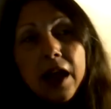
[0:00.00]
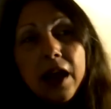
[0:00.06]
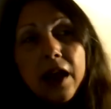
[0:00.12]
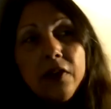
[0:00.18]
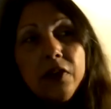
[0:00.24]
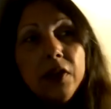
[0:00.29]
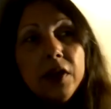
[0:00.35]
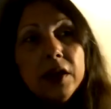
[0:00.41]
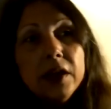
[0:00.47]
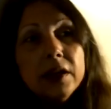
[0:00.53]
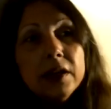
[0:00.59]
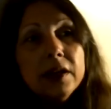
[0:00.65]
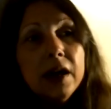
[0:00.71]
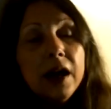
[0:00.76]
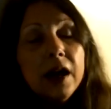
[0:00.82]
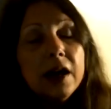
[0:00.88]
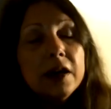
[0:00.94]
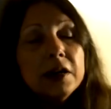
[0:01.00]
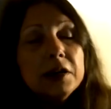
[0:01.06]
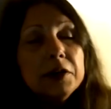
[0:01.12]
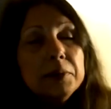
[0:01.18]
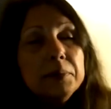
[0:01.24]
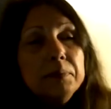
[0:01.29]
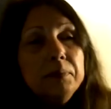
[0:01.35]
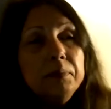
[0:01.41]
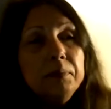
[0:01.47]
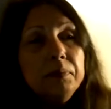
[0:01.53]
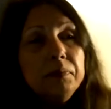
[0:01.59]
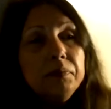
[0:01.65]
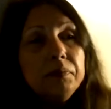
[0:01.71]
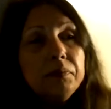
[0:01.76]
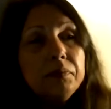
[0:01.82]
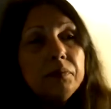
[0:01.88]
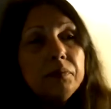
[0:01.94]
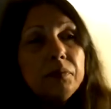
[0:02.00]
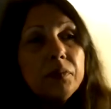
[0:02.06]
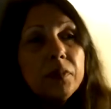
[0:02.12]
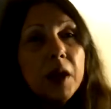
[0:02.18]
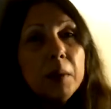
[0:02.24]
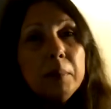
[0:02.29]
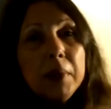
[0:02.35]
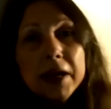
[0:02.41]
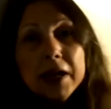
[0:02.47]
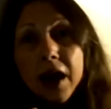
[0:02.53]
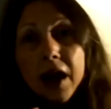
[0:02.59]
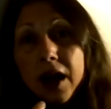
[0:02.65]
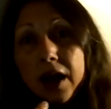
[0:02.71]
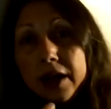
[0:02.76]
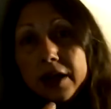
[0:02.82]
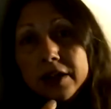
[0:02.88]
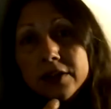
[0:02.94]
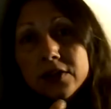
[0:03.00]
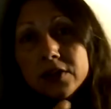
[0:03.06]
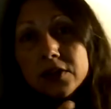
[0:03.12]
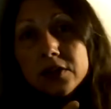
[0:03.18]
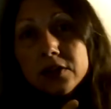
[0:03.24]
And then my guides